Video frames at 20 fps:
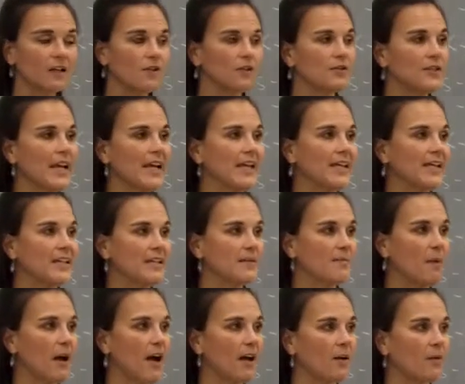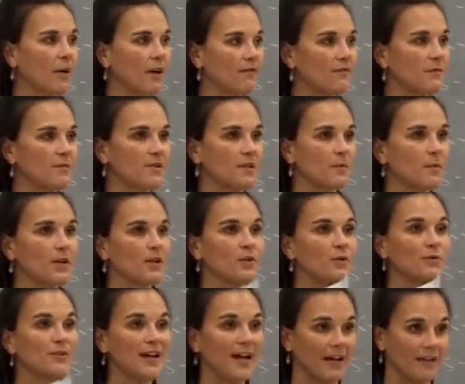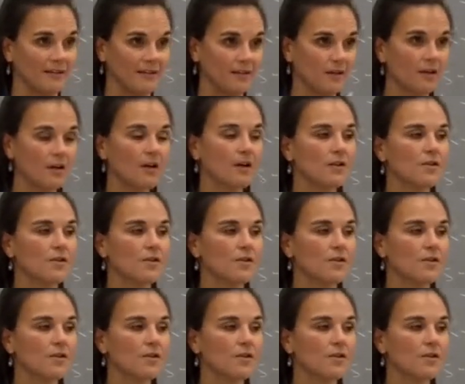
you're taking a spot away from someone who does.